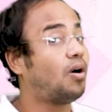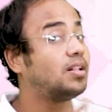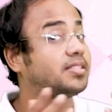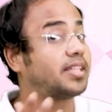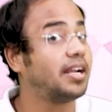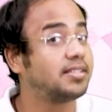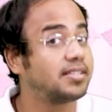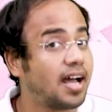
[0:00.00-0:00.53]
All
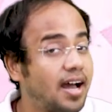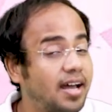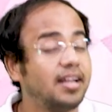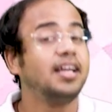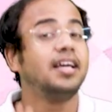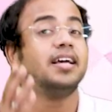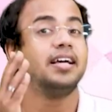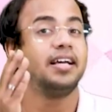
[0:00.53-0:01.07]
sides
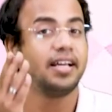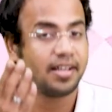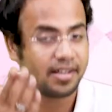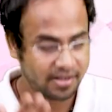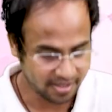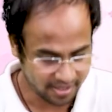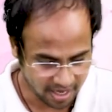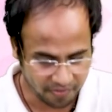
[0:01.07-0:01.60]
are
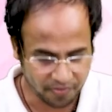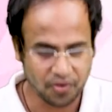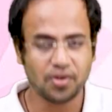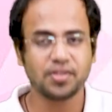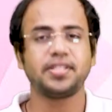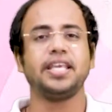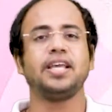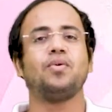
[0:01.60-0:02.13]
of
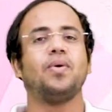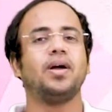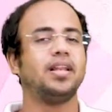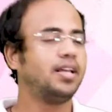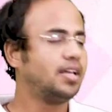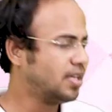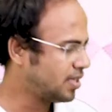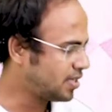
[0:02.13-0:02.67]
course
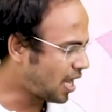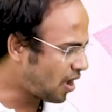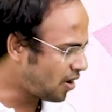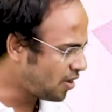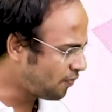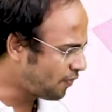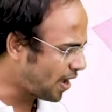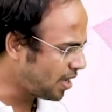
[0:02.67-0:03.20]
equal. Now
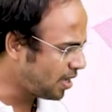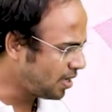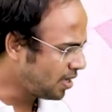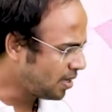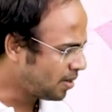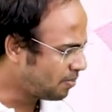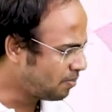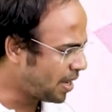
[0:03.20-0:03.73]
if I
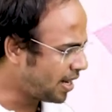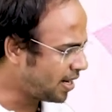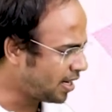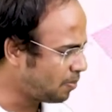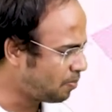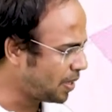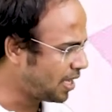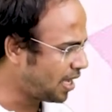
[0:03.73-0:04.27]
make
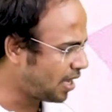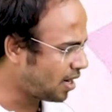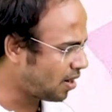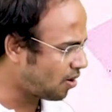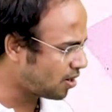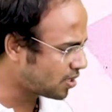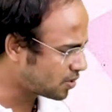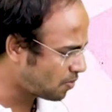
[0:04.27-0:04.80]
it
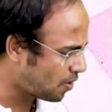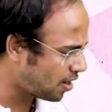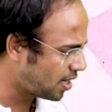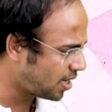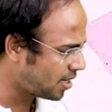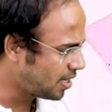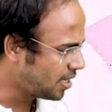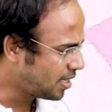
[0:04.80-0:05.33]
bigger or
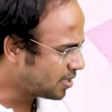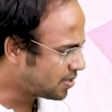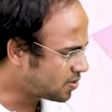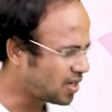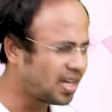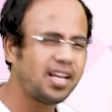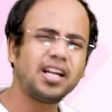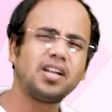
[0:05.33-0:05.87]
smaller,
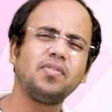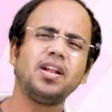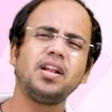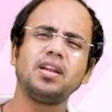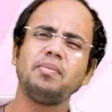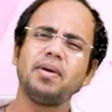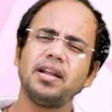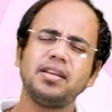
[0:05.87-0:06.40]
still it will
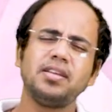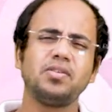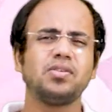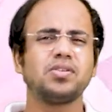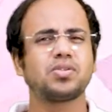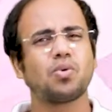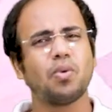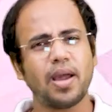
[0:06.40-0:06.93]

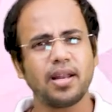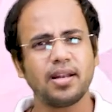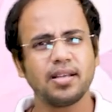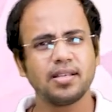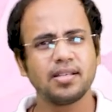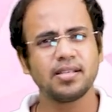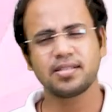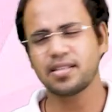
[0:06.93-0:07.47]
remain square.
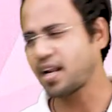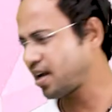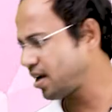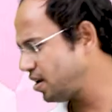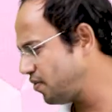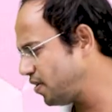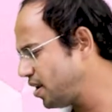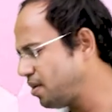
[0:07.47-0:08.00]

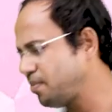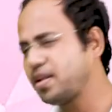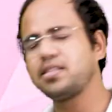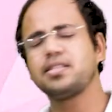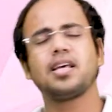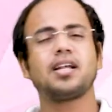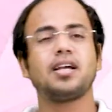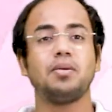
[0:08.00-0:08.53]
Circle will remain
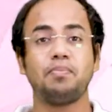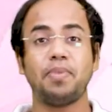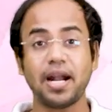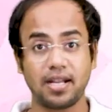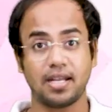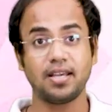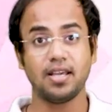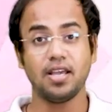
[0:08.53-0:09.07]
circle.
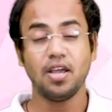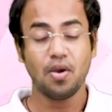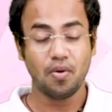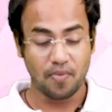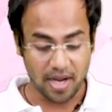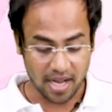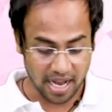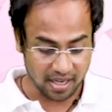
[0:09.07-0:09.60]
But
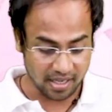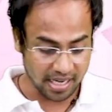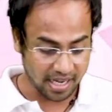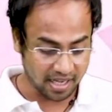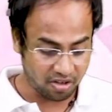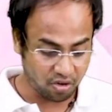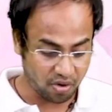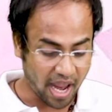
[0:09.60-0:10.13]
when I
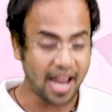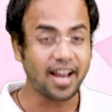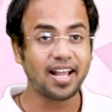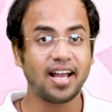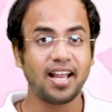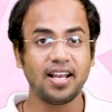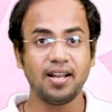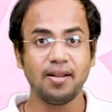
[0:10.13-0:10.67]
take
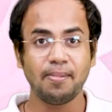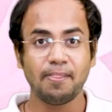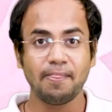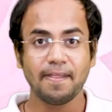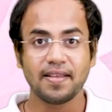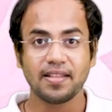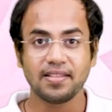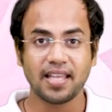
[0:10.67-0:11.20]
triangle,
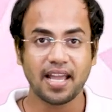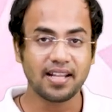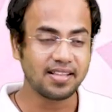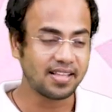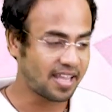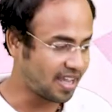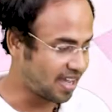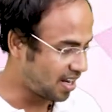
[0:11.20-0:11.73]

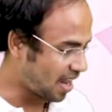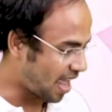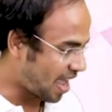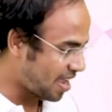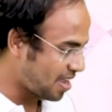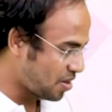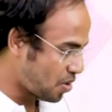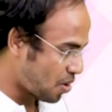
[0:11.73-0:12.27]
then here
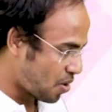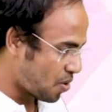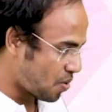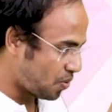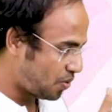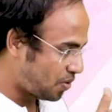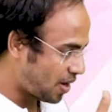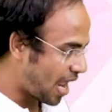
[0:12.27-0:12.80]
I
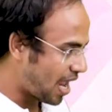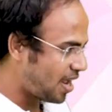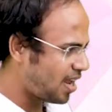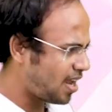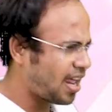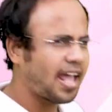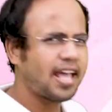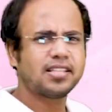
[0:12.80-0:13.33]
go.
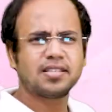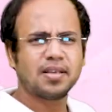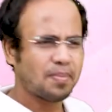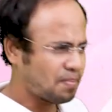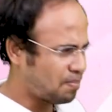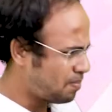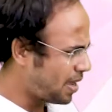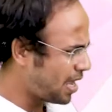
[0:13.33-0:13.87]
Triangle
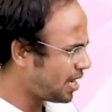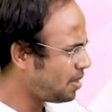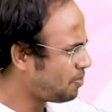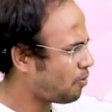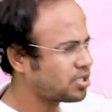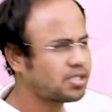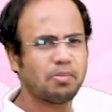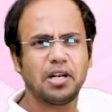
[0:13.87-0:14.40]
has many
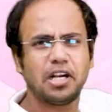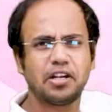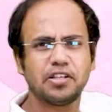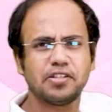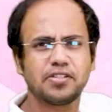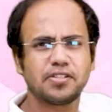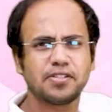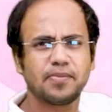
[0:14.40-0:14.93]

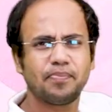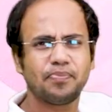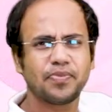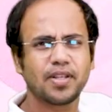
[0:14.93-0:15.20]
possibilities.